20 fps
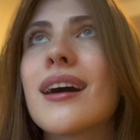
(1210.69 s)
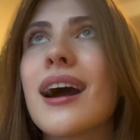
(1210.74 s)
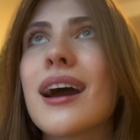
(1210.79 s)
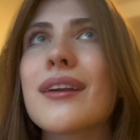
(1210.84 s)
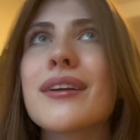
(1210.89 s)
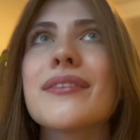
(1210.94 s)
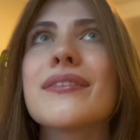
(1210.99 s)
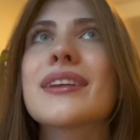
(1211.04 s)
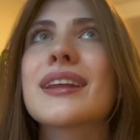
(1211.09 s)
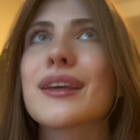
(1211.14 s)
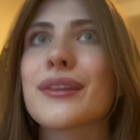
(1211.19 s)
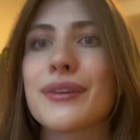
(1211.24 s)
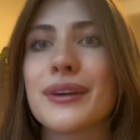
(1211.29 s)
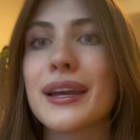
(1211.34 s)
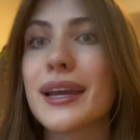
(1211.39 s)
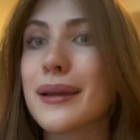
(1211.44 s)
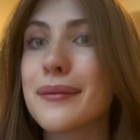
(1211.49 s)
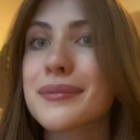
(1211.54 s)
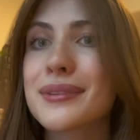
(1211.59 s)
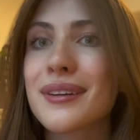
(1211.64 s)
I don't have any other
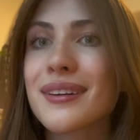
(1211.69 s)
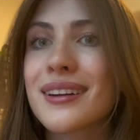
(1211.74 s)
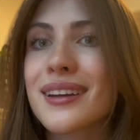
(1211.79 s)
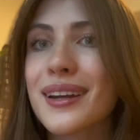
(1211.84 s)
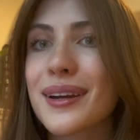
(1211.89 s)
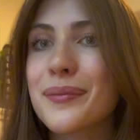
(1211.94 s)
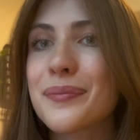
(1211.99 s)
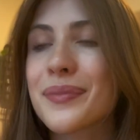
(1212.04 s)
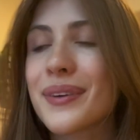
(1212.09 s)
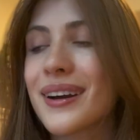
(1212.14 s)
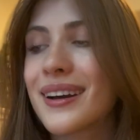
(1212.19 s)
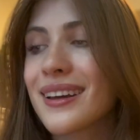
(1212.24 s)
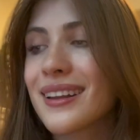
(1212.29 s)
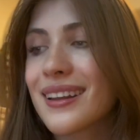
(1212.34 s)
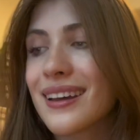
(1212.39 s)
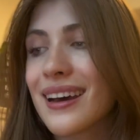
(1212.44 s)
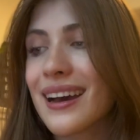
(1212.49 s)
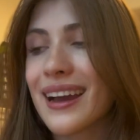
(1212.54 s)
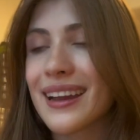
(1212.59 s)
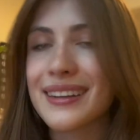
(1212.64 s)
games on here, but
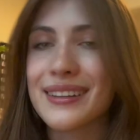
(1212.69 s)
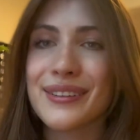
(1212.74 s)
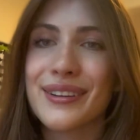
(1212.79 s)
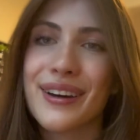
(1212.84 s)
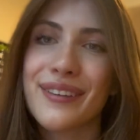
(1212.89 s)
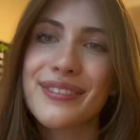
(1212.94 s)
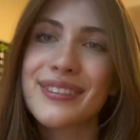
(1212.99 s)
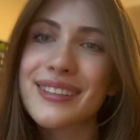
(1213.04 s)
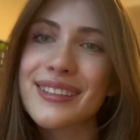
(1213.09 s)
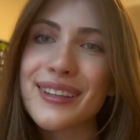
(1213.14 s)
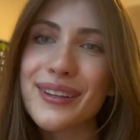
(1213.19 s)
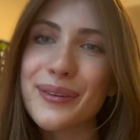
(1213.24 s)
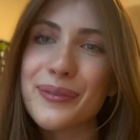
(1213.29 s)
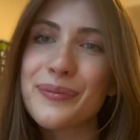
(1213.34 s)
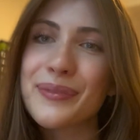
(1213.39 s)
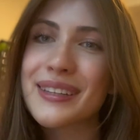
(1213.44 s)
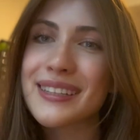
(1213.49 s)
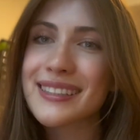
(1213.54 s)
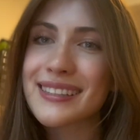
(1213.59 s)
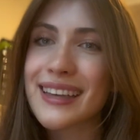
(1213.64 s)
I do have this little
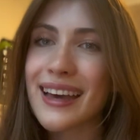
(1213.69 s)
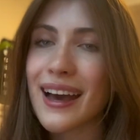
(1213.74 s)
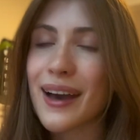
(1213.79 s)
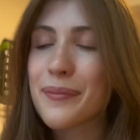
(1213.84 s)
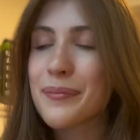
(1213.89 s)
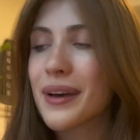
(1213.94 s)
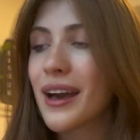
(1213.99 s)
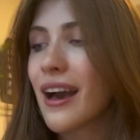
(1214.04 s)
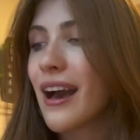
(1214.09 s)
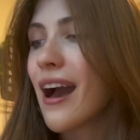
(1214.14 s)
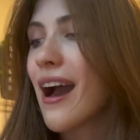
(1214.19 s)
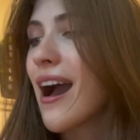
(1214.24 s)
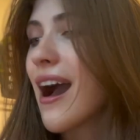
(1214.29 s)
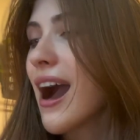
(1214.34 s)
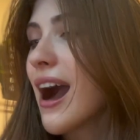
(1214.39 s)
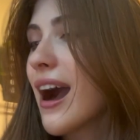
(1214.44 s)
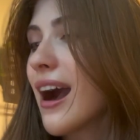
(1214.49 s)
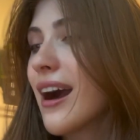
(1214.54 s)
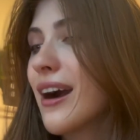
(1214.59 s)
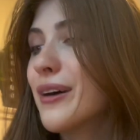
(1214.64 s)
pizza app.
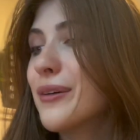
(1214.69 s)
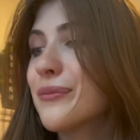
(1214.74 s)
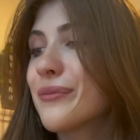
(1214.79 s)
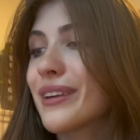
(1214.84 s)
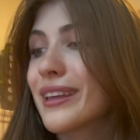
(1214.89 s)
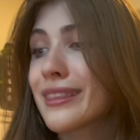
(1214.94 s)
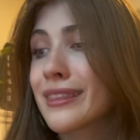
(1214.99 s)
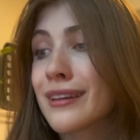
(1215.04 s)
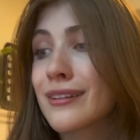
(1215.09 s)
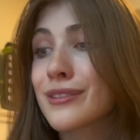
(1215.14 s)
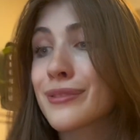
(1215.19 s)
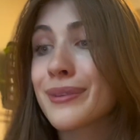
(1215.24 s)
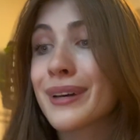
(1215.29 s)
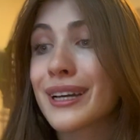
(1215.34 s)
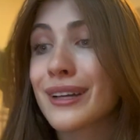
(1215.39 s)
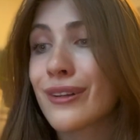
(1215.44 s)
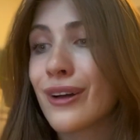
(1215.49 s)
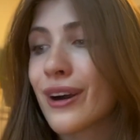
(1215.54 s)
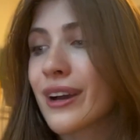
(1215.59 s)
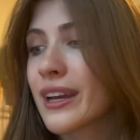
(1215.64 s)
And there's my
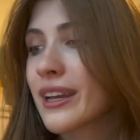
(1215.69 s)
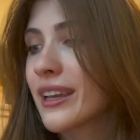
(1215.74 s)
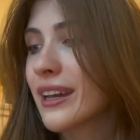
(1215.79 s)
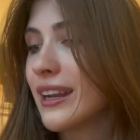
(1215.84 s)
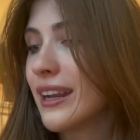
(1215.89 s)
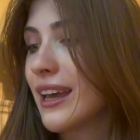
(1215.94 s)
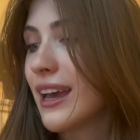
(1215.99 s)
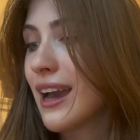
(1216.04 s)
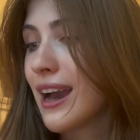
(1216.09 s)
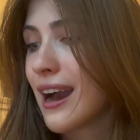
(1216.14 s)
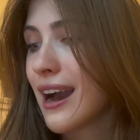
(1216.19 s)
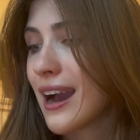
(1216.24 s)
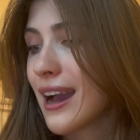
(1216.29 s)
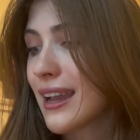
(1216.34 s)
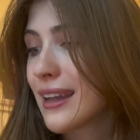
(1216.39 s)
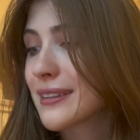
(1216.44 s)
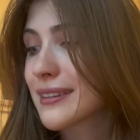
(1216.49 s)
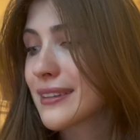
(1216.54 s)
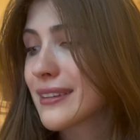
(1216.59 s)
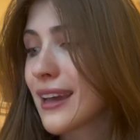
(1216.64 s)
clock again.
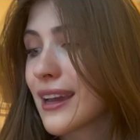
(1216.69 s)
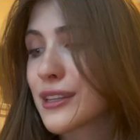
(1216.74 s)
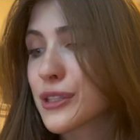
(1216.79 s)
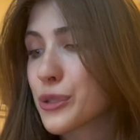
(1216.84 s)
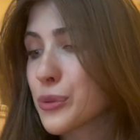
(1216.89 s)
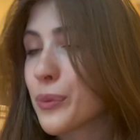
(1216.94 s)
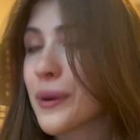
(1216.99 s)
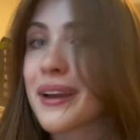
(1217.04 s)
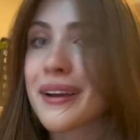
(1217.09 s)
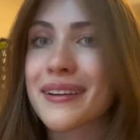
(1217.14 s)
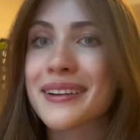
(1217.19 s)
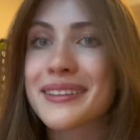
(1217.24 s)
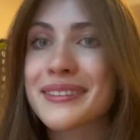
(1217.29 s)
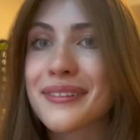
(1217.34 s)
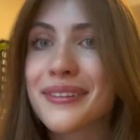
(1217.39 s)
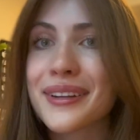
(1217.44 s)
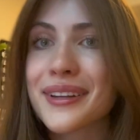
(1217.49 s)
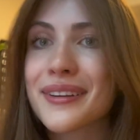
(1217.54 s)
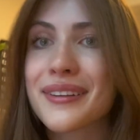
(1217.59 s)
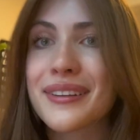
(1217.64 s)
I swear it's
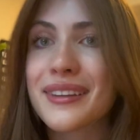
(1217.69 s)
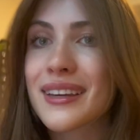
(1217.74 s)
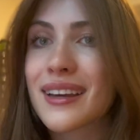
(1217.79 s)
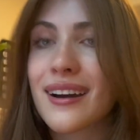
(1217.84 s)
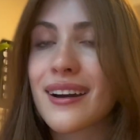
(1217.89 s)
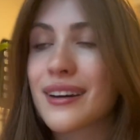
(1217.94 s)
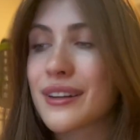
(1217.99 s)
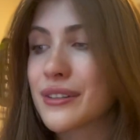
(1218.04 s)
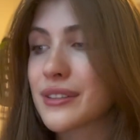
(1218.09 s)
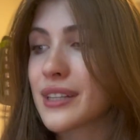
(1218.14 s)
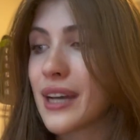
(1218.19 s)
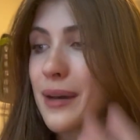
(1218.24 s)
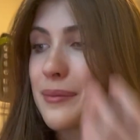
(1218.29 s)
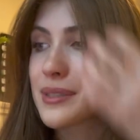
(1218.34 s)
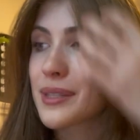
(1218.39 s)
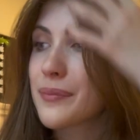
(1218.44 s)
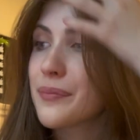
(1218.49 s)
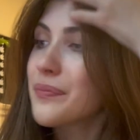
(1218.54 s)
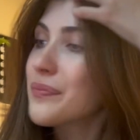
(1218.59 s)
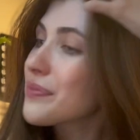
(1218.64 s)
on here like 100
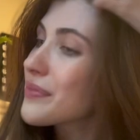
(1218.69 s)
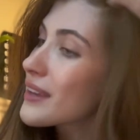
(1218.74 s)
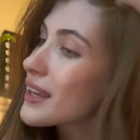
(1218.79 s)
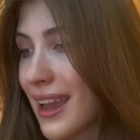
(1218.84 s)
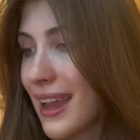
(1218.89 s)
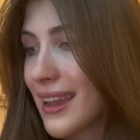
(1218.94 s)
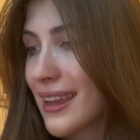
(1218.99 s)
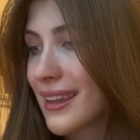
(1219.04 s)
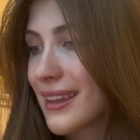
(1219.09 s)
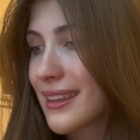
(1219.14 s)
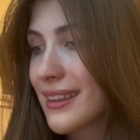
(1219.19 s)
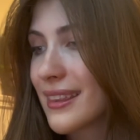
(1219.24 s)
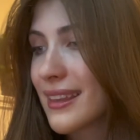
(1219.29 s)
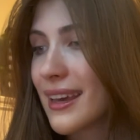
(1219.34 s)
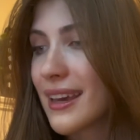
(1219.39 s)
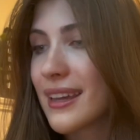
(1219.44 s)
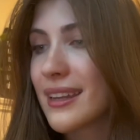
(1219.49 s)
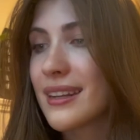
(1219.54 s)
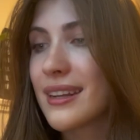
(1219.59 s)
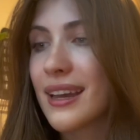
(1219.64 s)
times.
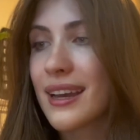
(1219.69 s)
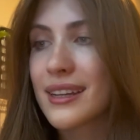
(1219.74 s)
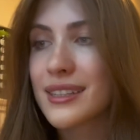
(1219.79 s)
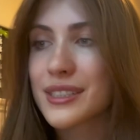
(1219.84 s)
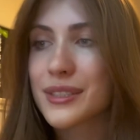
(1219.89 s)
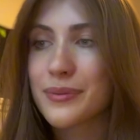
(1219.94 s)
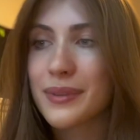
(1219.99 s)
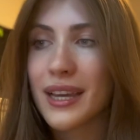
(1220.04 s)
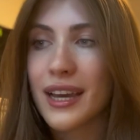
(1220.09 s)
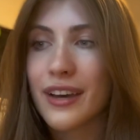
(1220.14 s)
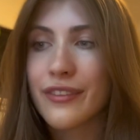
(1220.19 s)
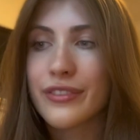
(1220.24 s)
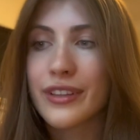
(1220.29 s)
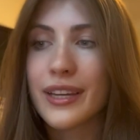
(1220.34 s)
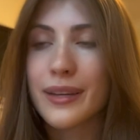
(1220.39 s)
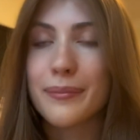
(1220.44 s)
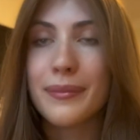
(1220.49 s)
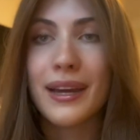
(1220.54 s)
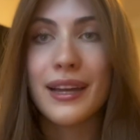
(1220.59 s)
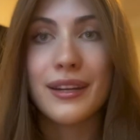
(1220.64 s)
Then next we have
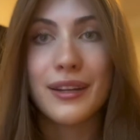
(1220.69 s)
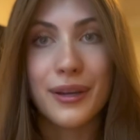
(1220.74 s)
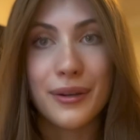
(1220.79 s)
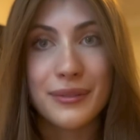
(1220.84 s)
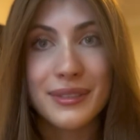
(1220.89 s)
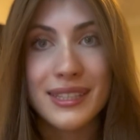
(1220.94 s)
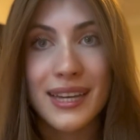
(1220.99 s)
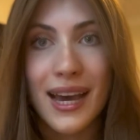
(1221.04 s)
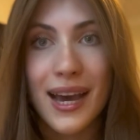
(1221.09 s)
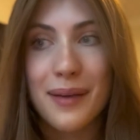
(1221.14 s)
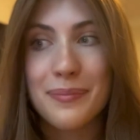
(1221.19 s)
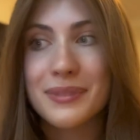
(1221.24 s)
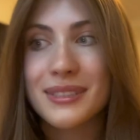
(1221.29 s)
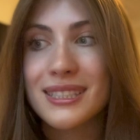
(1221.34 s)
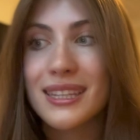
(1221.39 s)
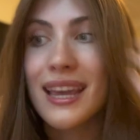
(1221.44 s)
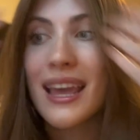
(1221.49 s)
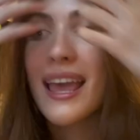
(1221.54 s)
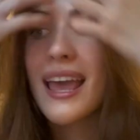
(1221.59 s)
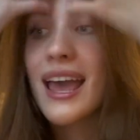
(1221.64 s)
like my notes apps,
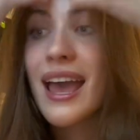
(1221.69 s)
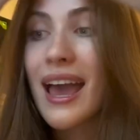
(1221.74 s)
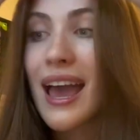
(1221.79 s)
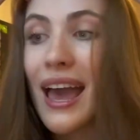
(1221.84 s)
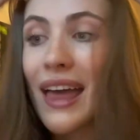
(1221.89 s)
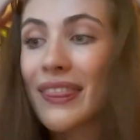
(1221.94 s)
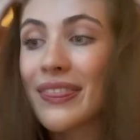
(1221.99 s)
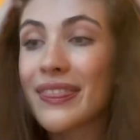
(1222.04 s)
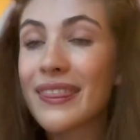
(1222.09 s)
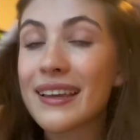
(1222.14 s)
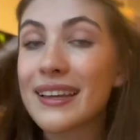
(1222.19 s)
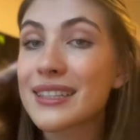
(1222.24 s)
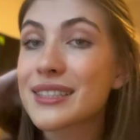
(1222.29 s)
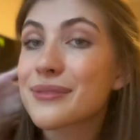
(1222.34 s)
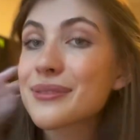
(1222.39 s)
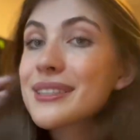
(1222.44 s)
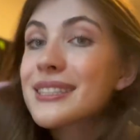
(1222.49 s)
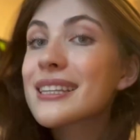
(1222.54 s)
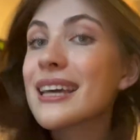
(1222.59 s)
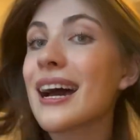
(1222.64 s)
and this
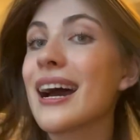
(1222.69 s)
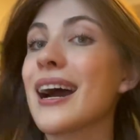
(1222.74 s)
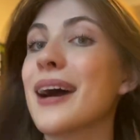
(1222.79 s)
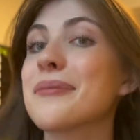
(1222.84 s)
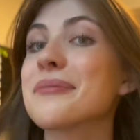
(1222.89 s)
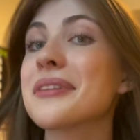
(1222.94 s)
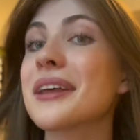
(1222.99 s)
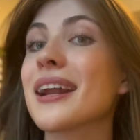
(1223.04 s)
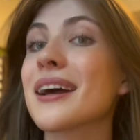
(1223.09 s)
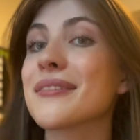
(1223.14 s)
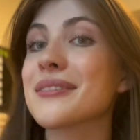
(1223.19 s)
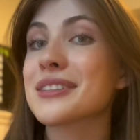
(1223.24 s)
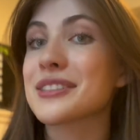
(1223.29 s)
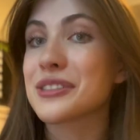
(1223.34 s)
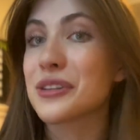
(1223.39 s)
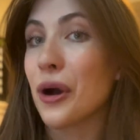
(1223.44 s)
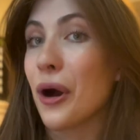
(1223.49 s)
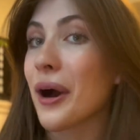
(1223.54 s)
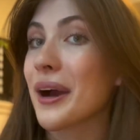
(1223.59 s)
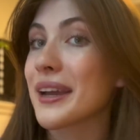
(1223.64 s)
was the app that I was
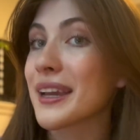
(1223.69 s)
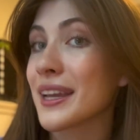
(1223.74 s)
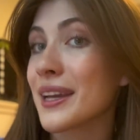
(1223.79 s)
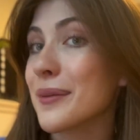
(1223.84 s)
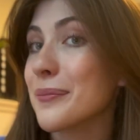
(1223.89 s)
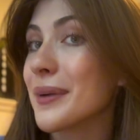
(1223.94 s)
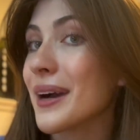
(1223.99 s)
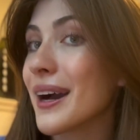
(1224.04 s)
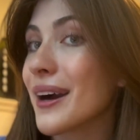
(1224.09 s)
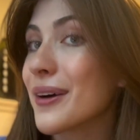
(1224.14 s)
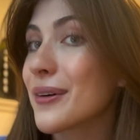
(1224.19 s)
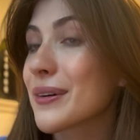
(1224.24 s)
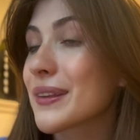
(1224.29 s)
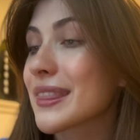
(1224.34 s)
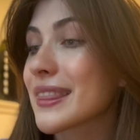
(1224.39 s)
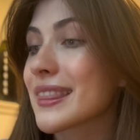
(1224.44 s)
talking about.